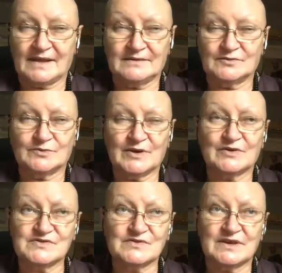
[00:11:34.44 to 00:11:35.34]
would be
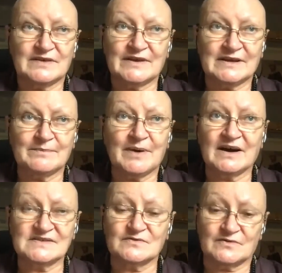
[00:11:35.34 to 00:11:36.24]
also giving
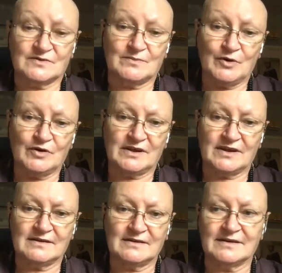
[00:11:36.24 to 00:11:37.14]
parts of the
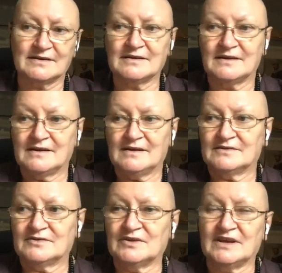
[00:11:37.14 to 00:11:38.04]
body, like
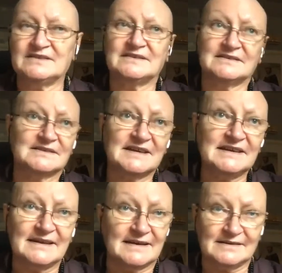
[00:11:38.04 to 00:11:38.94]
donating a
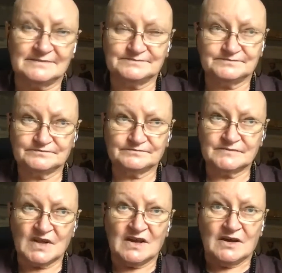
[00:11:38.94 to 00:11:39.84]
kidney,
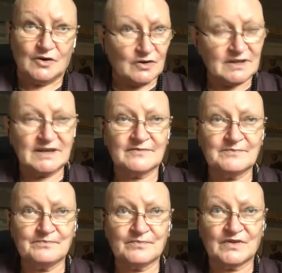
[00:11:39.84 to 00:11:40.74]
or
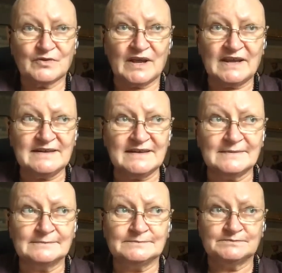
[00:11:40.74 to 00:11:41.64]
even
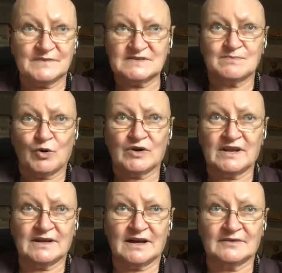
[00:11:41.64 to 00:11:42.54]
donating this
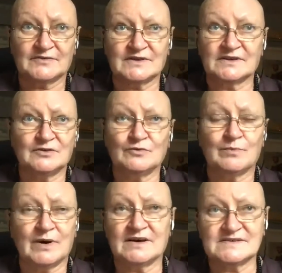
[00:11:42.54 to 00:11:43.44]
body after you
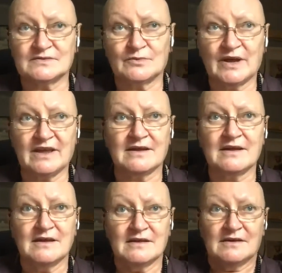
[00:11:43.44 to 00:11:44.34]
passed away,
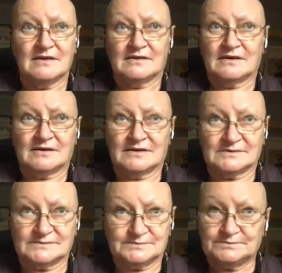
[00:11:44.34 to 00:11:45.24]

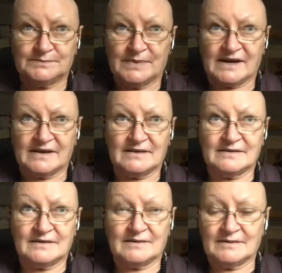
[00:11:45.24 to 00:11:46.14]

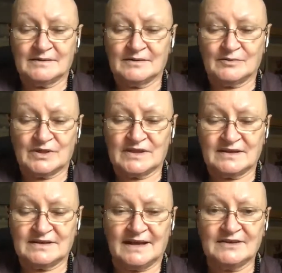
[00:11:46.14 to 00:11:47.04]
by with the
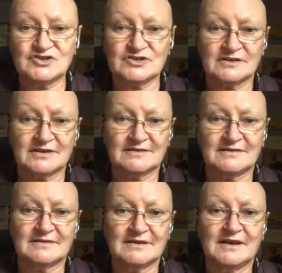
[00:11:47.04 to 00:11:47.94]
intention that
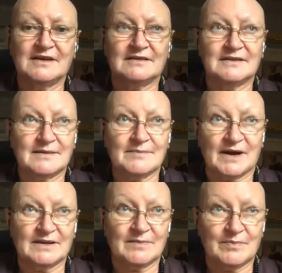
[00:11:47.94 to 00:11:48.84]
they
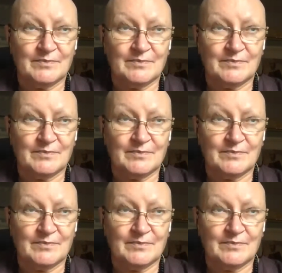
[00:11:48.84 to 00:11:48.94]
might